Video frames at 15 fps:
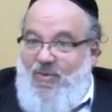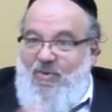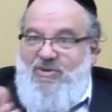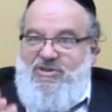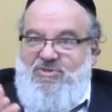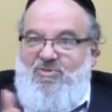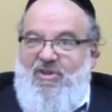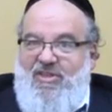
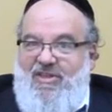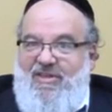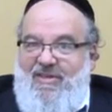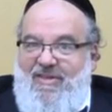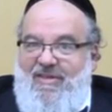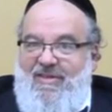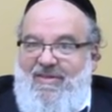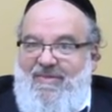Where's your brother?
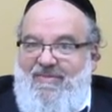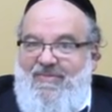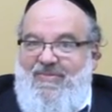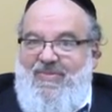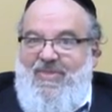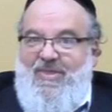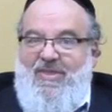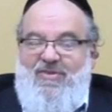
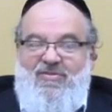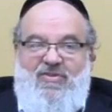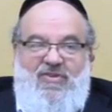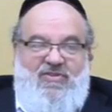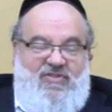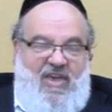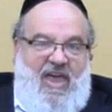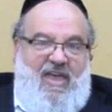So
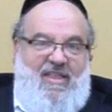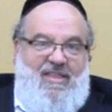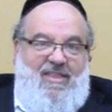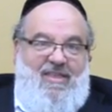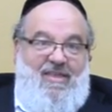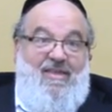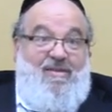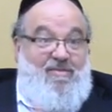he
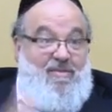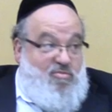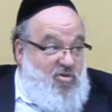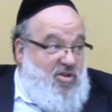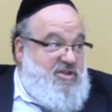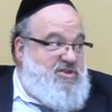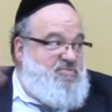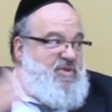said,
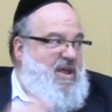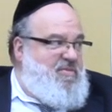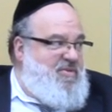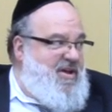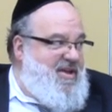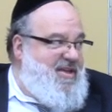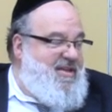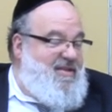brother's in
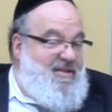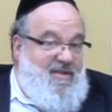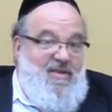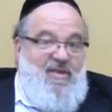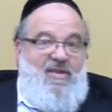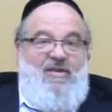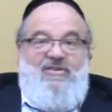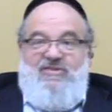Brog.
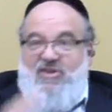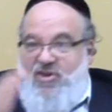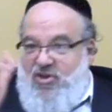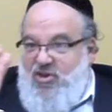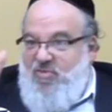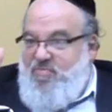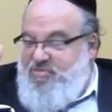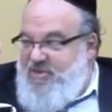He said,
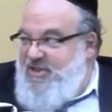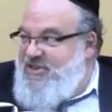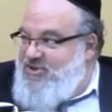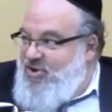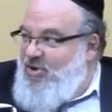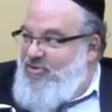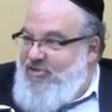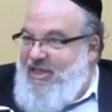could you please
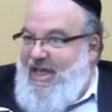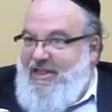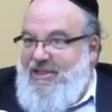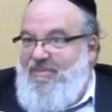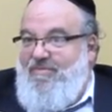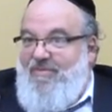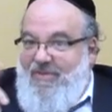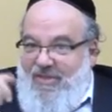go tell
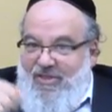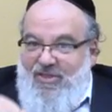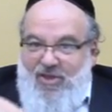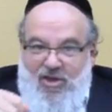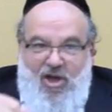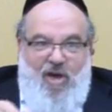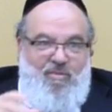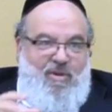him
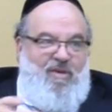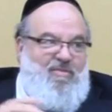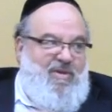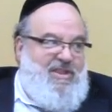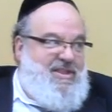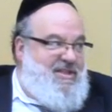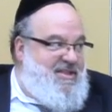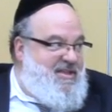to come here
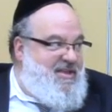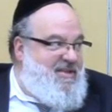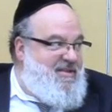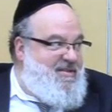immediately?